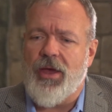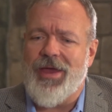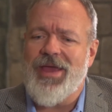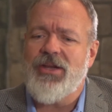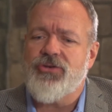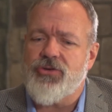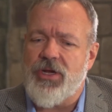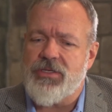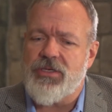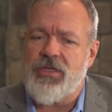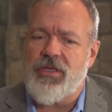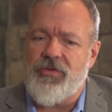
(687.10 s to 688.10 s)

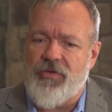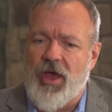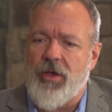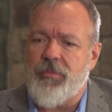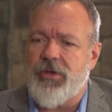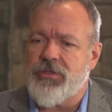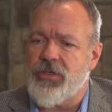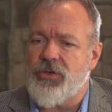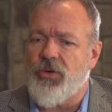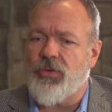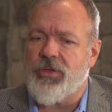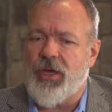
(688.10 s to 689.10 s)
interesting developments in
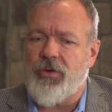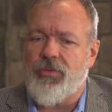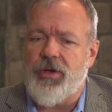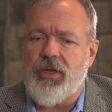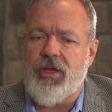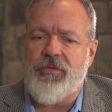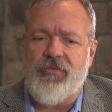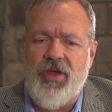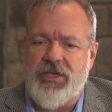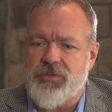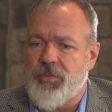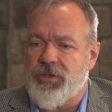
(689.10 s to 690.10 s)
gold equity
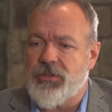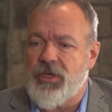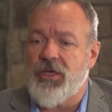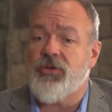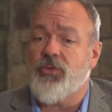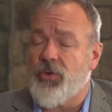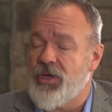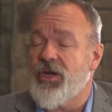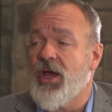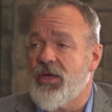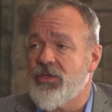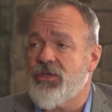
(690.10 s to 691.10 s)
investments in
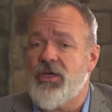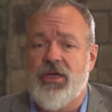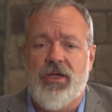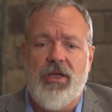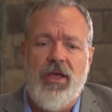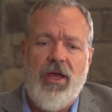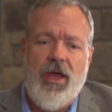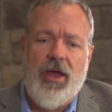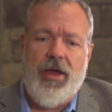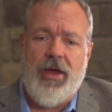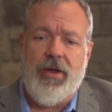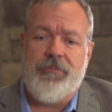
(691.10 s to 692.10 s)
2019,
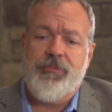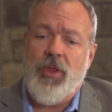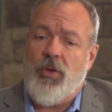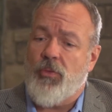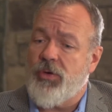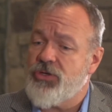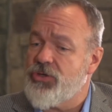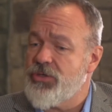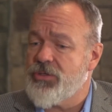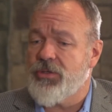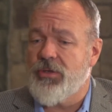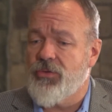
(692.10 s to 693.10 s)
which
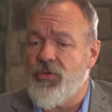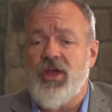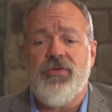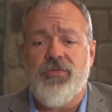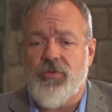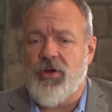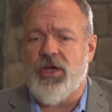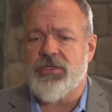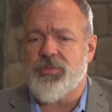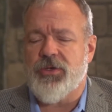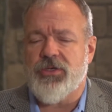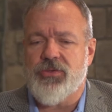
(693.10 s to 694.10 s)
is great for us
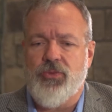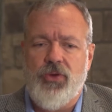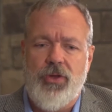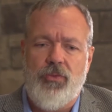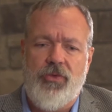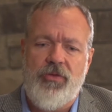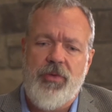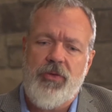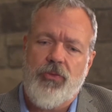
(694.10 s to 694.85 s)
because we've been